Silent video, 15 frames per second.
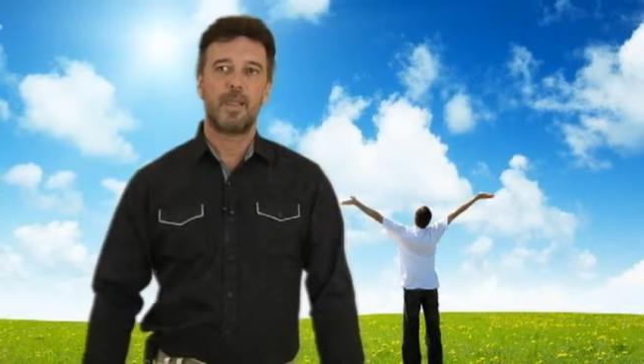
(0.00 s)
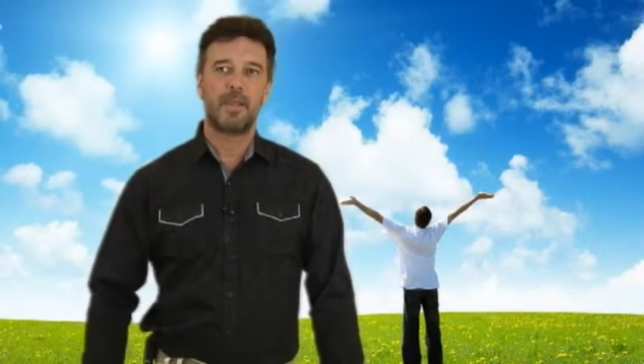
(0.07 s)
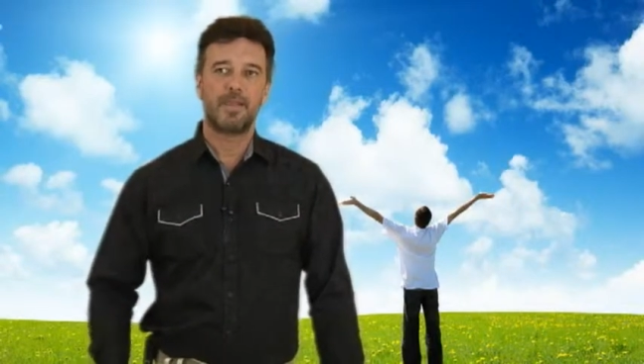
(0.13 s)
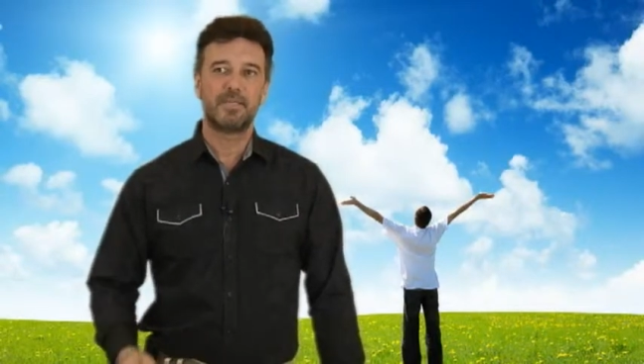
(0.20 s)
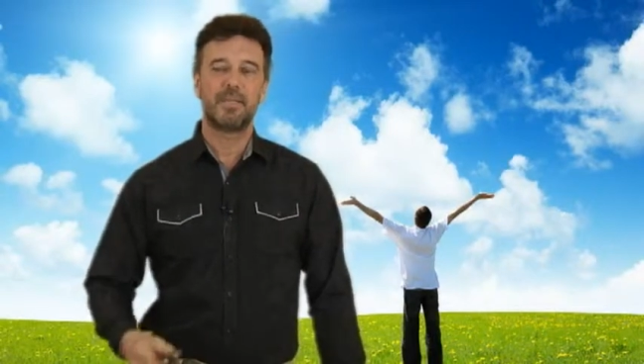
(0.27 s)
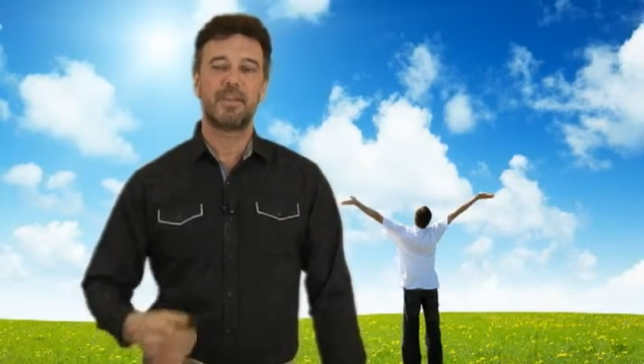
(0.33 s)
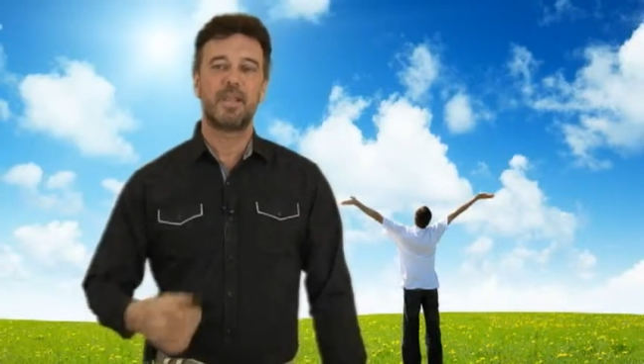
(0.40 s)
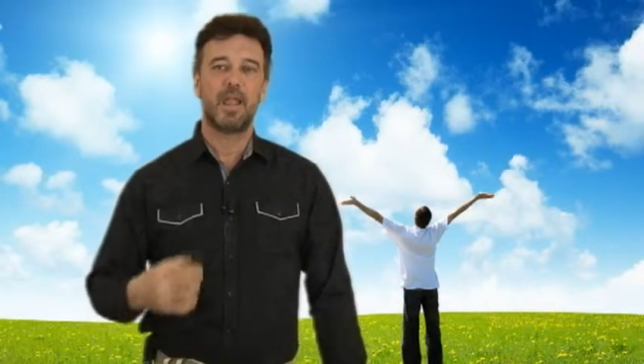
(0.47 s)
And
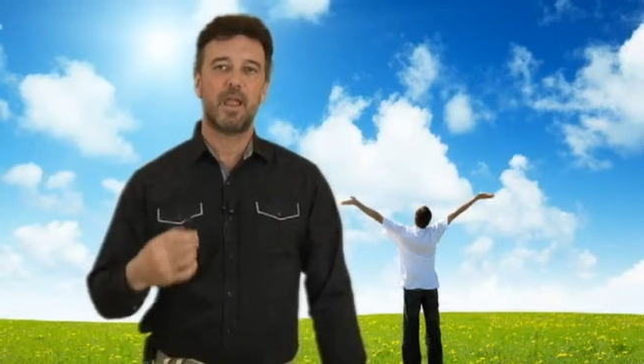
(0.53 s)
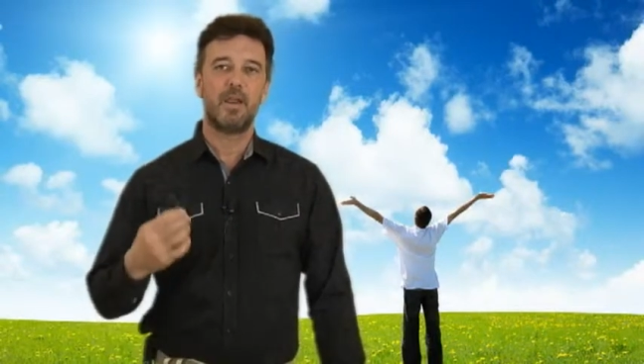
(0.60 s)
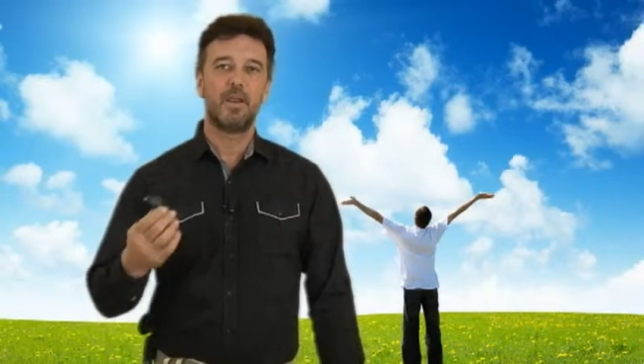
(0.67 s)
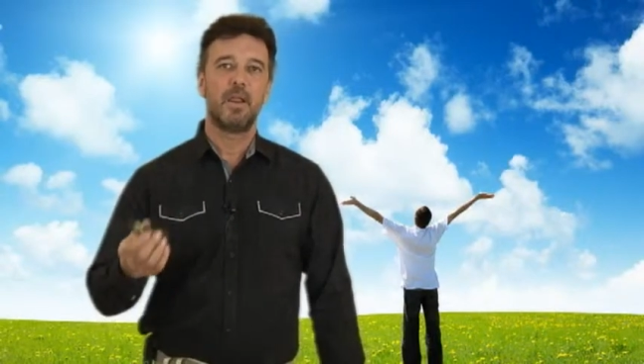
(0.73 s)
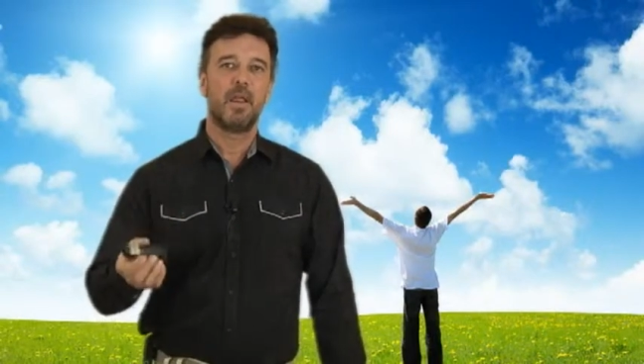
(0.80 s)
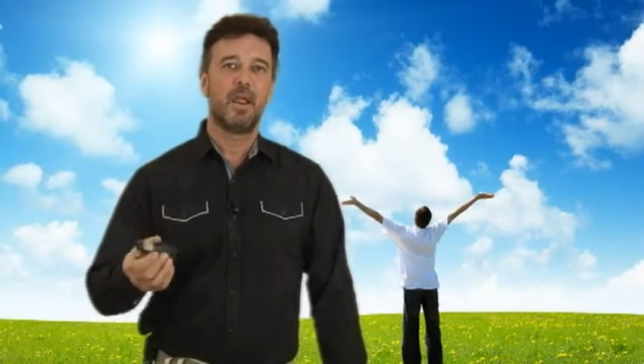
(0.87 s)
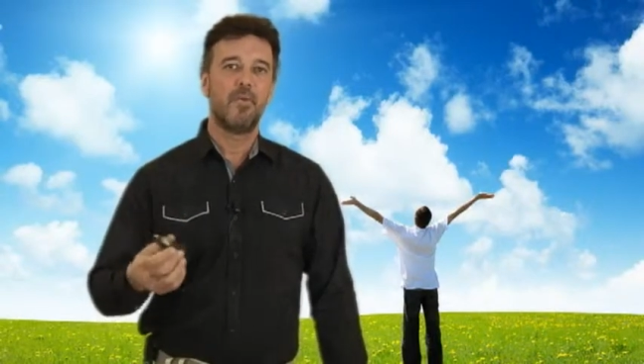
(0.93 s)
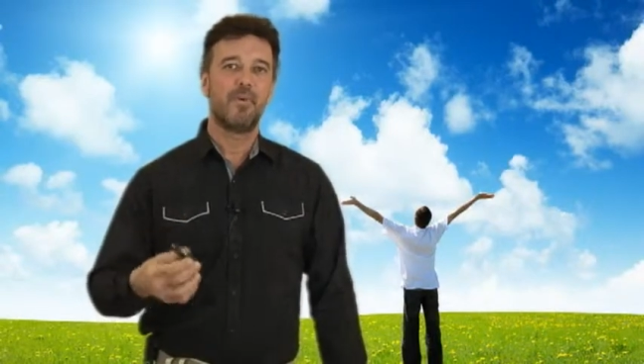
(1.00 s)
that's the God.
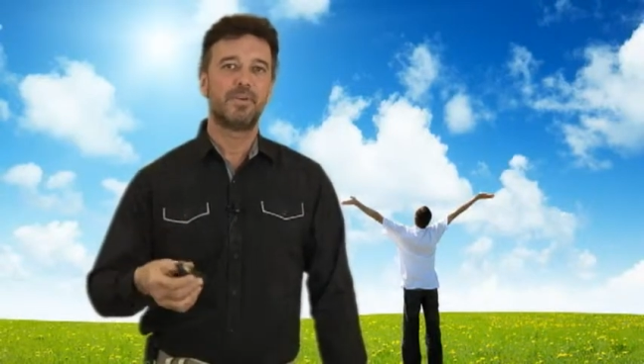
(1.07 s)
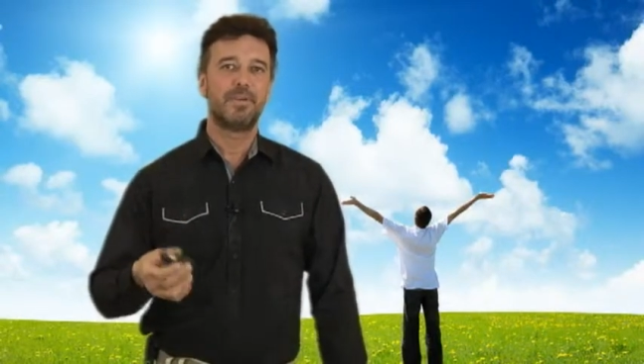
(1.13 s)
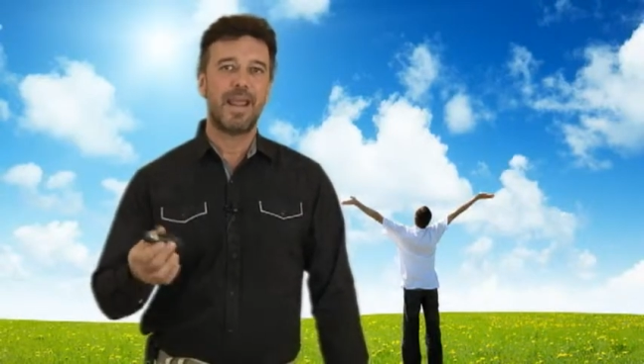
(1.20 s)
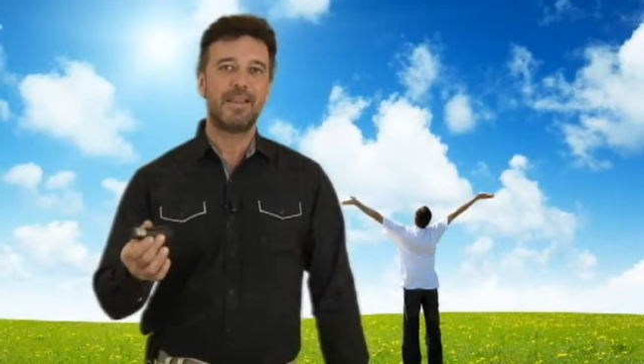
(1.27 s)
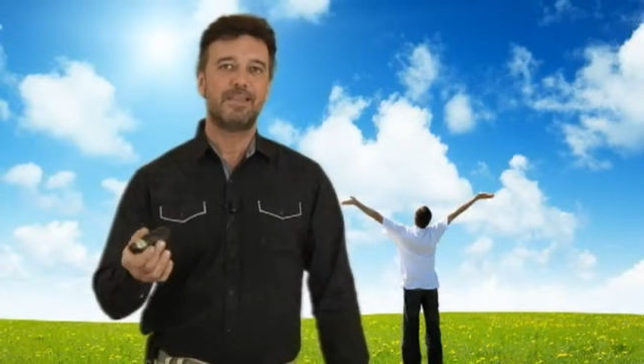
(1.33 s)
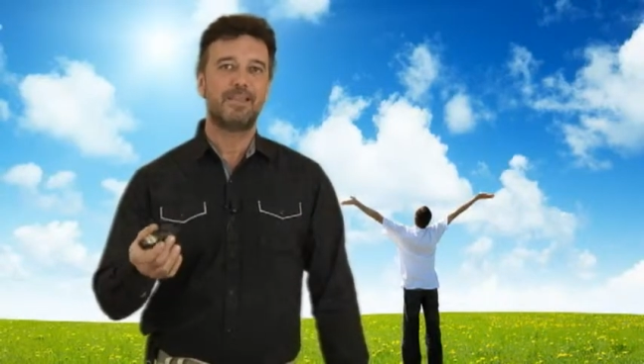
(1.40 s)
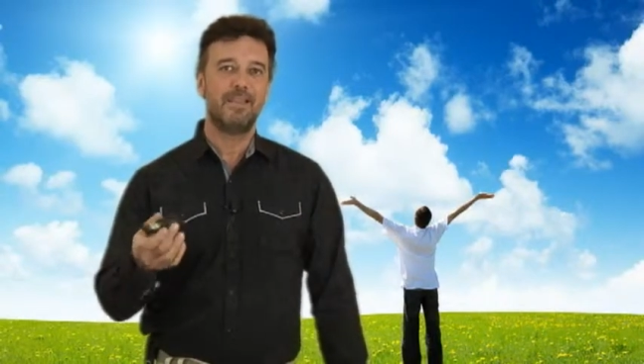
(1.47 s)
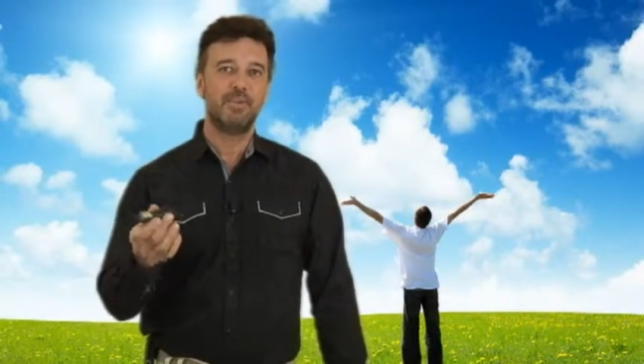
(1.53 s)
In other words, that